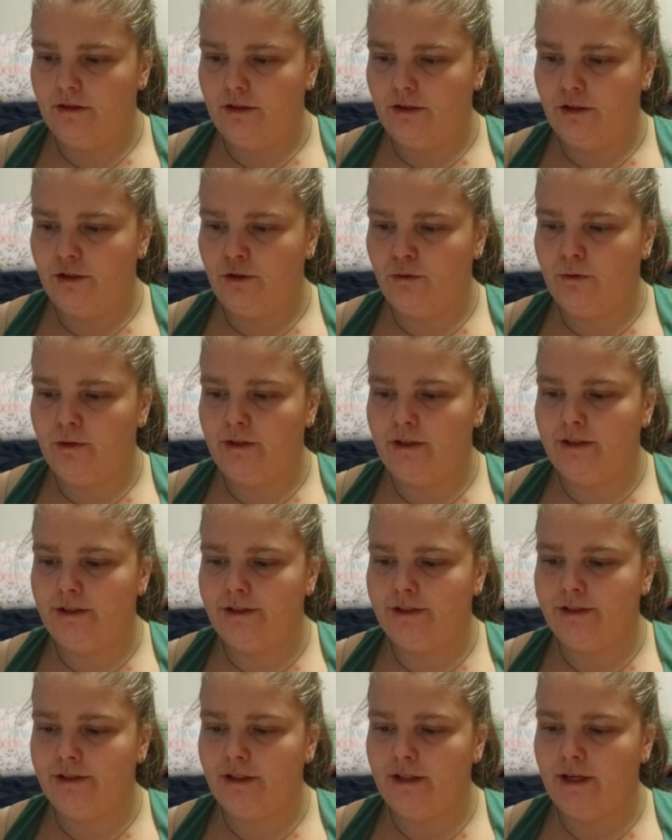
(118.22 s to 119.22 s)
She
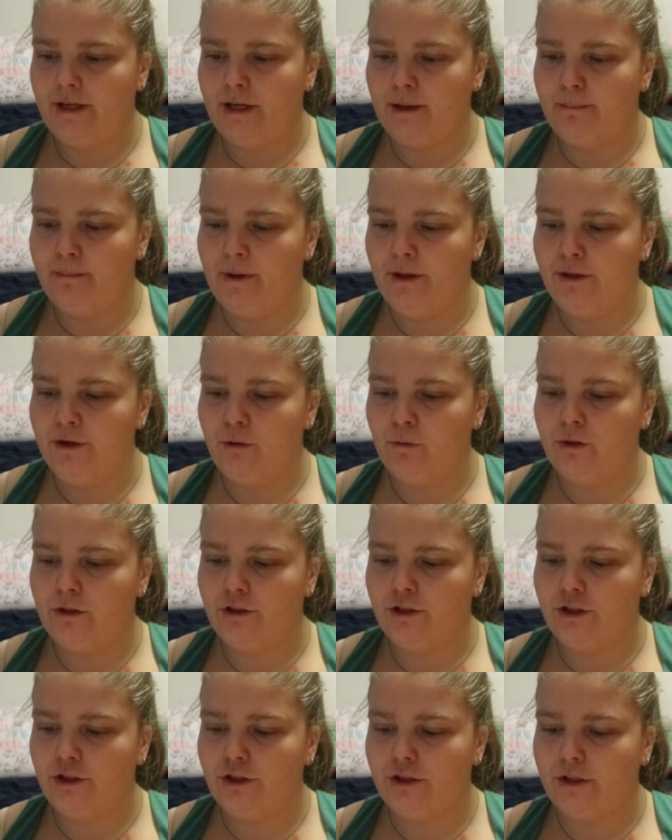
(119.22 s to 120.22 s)
was like a mother when
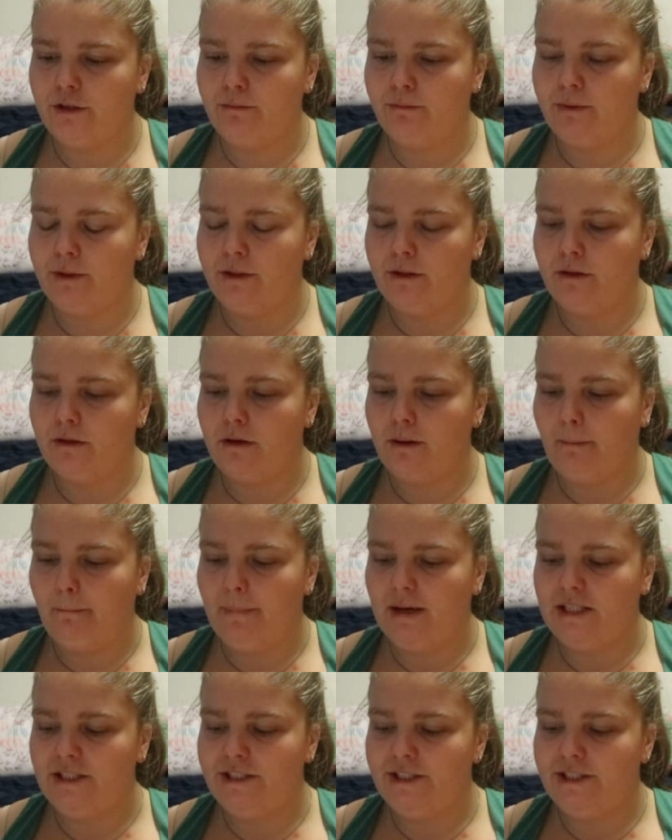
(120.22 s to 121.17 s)
she should have been my